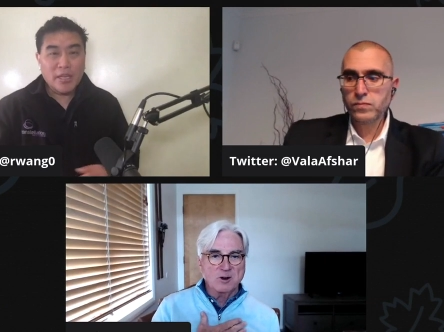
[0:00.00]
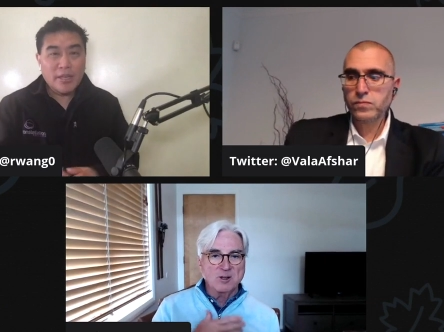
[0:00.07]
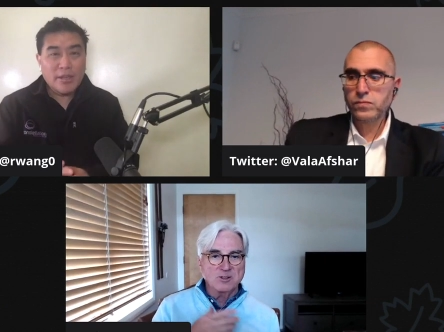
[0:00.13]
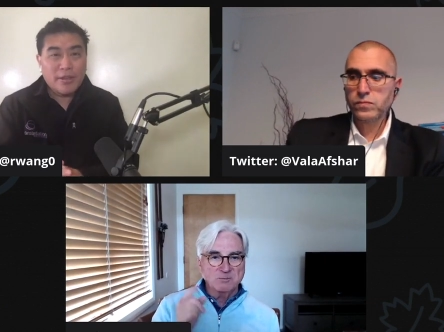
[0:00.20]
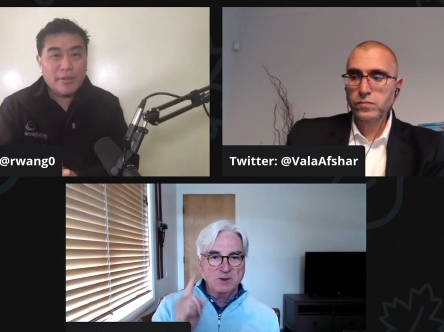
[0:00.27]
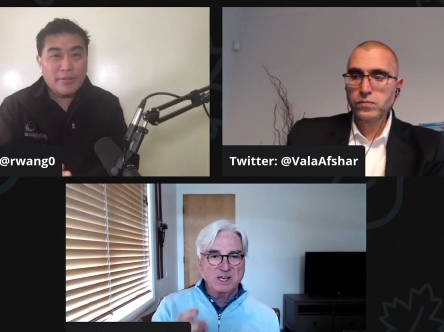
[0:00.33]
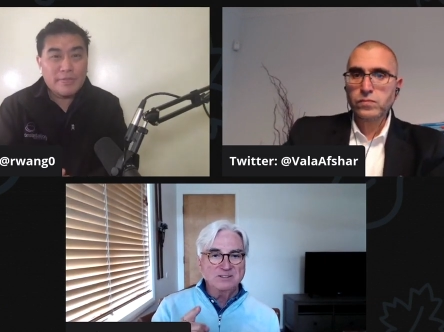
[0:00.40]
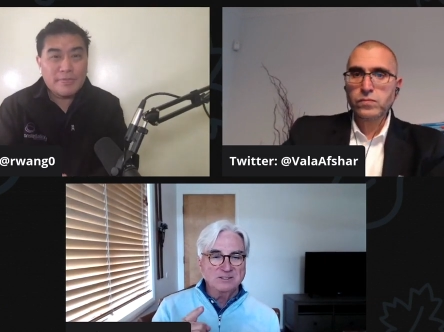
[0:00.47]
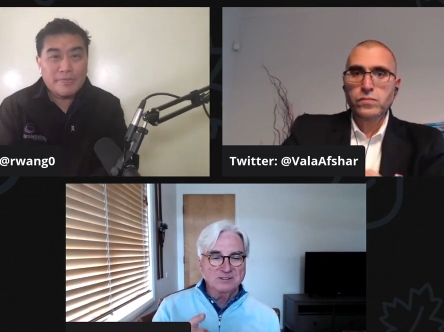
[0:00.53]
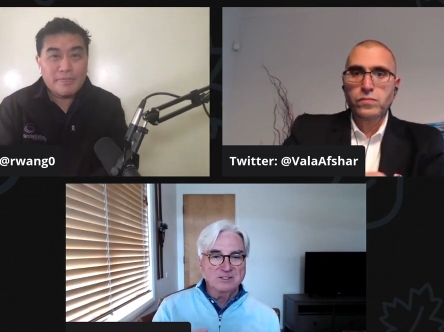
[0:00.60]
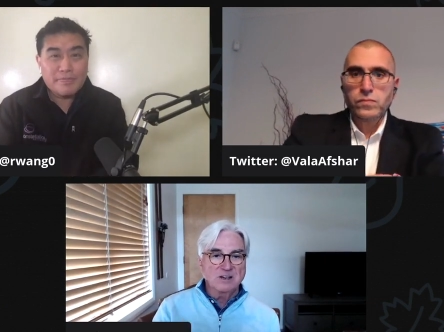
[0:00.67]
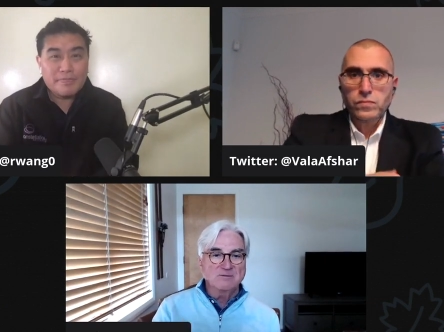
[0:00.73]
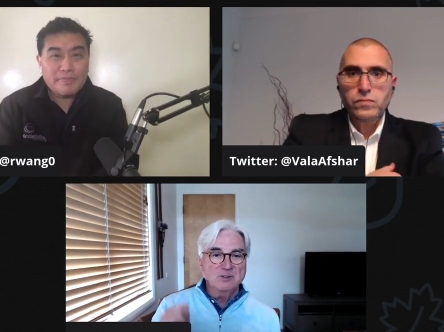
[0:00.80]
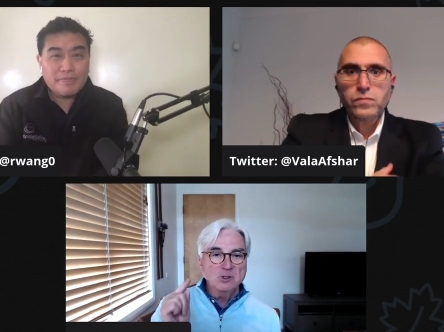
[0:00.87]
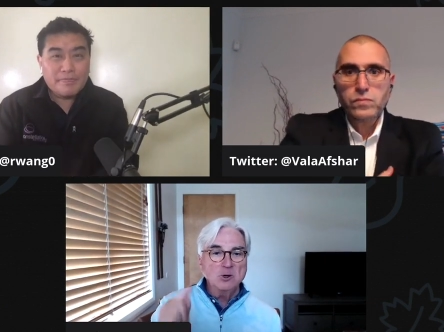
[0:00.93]
Speaker 1: on the basis
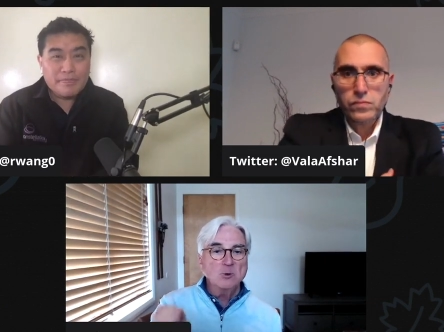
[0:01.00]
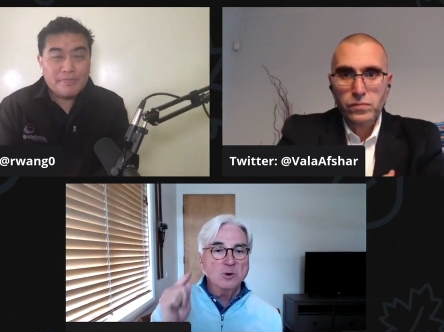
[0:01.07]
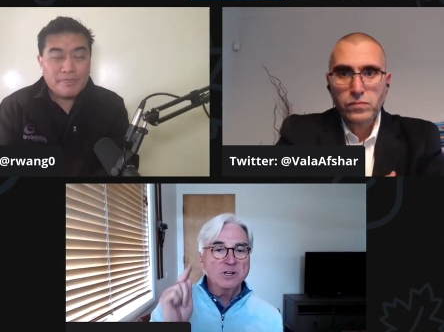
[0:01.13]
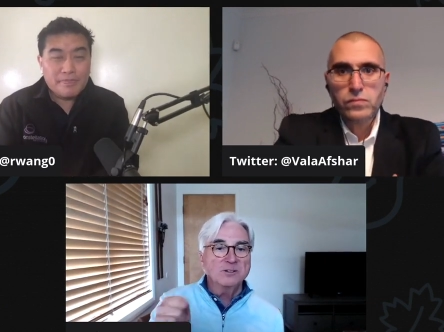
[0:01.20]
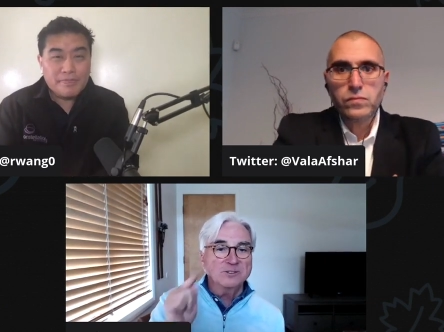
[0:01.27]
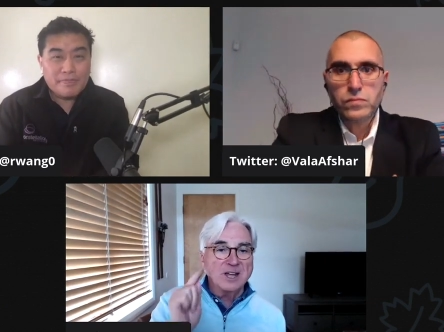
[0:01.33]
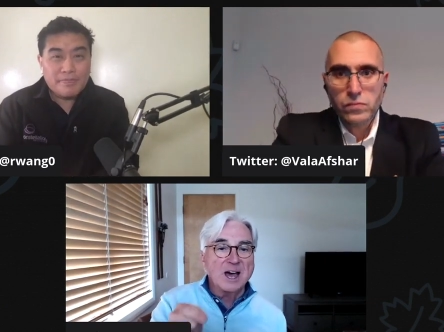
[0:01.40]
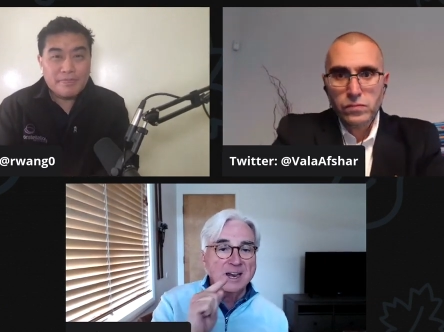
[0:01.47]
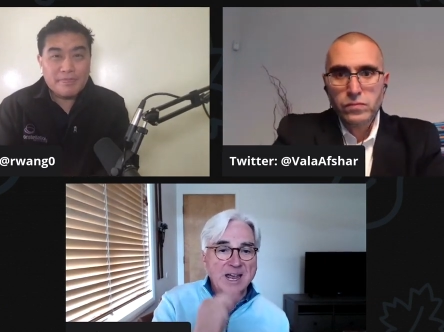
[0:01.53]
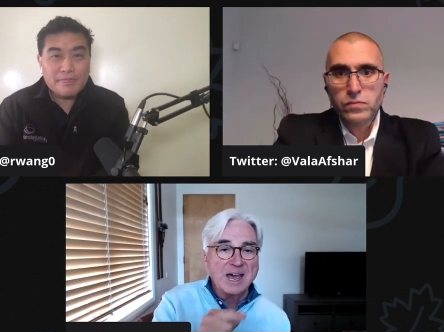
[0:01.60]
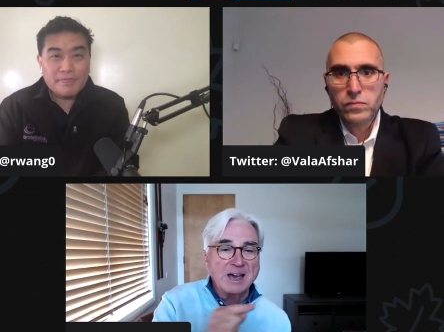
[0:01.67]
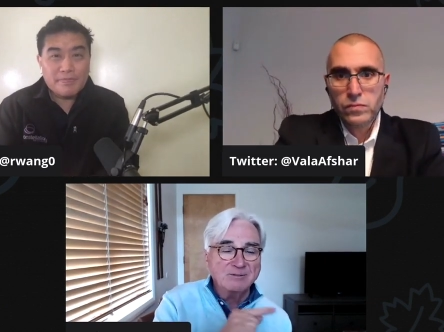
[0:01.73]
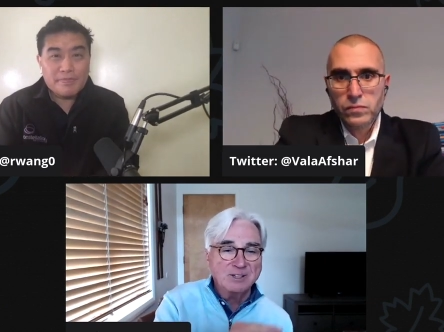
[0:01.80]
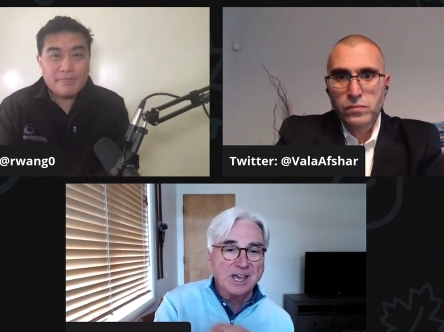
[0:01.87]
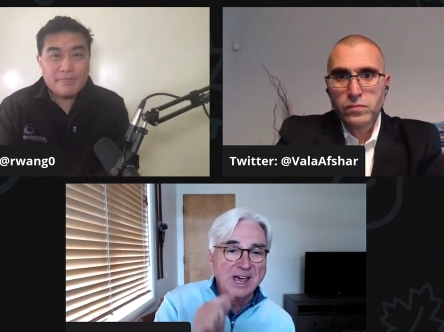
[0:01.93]
of you will not
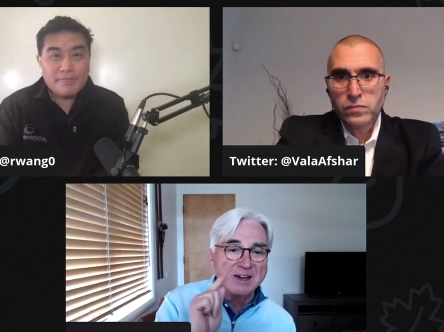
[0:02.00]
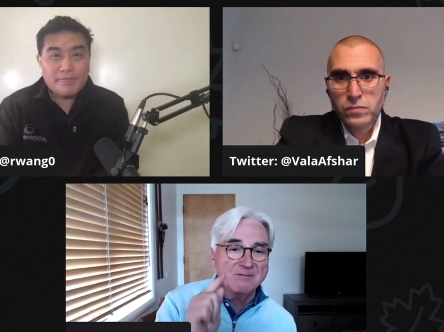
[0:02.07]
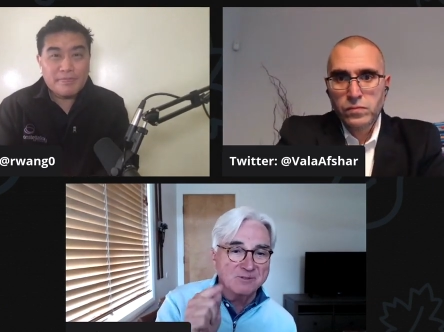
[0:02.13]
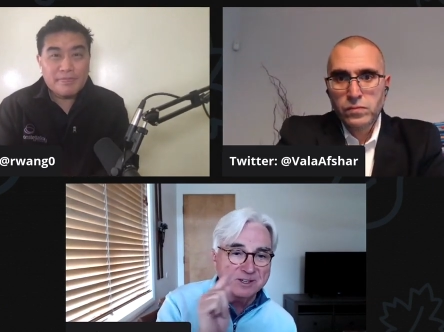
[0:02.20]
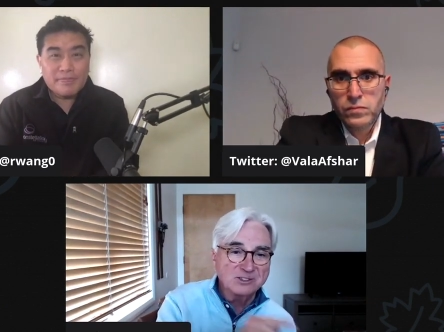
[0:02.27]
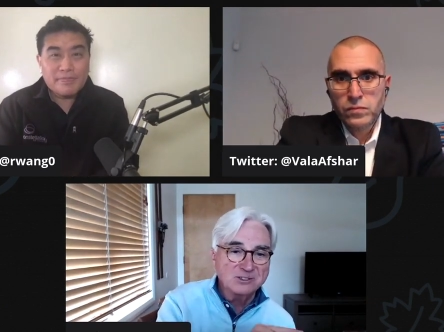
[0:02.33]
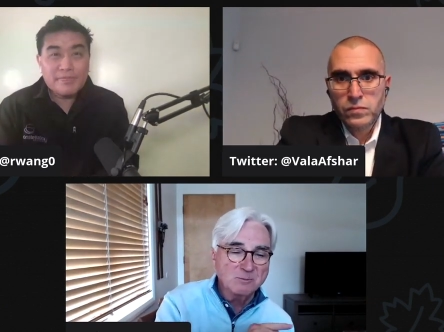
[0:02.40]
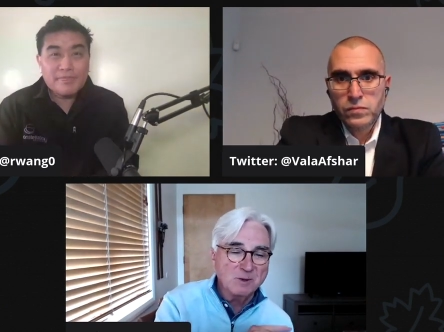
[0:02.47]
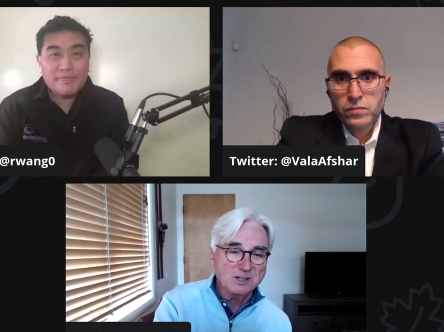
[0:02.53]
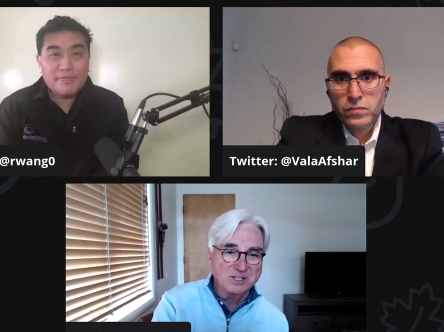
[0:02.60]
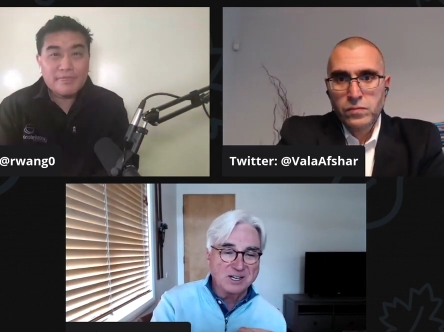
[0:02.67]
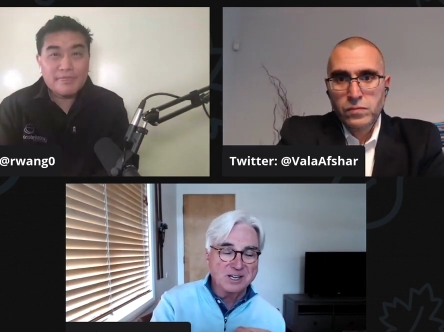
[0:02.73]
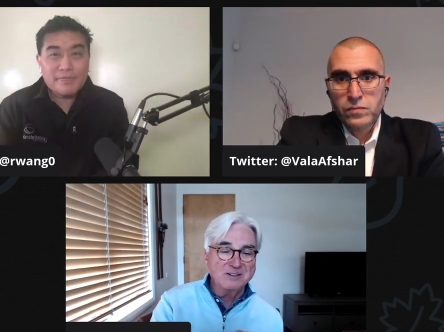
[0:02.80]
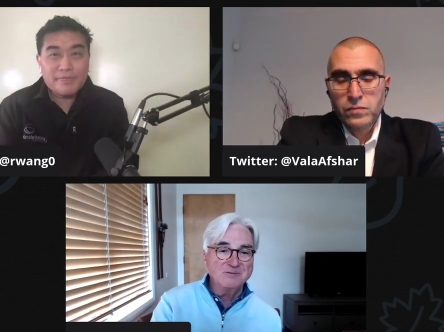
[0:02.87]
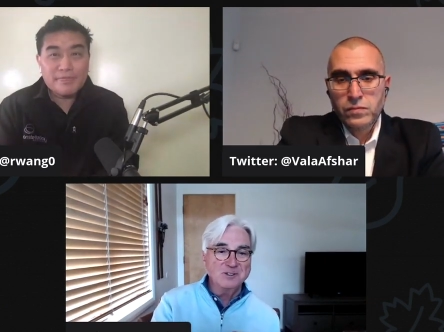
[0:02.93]
have to have this much
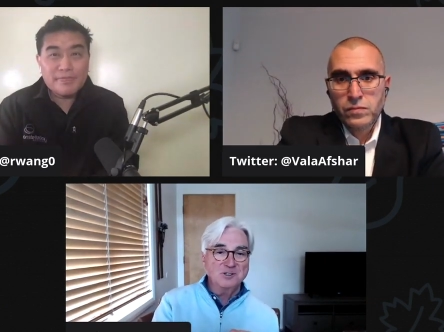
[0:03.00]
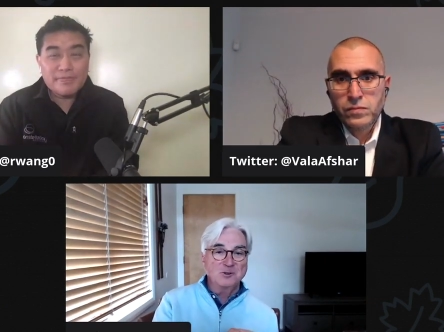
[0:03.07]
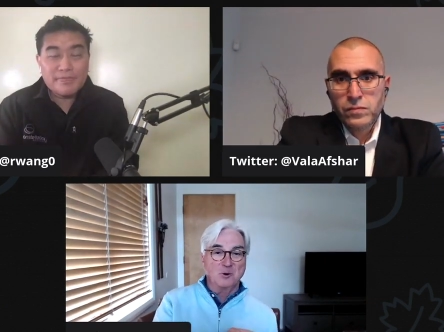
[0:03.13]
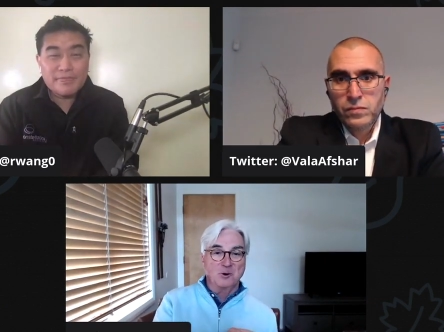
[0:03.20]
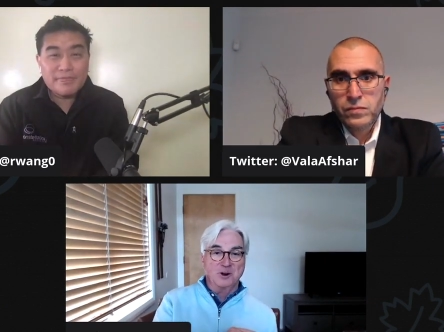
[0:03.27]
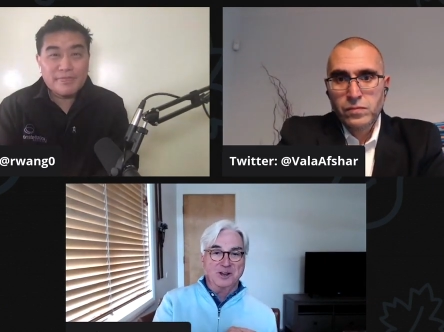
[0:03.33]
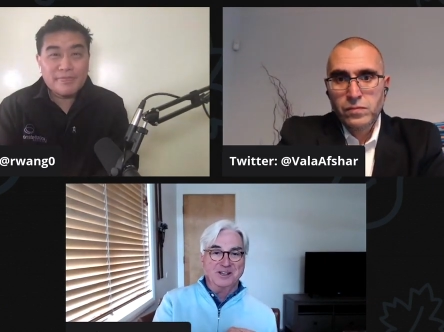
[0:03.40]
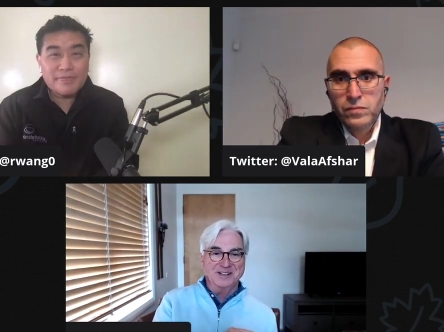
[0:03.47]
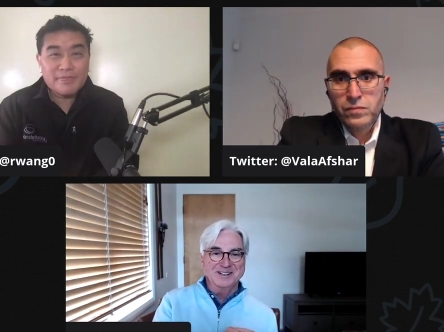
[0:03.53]
inventory.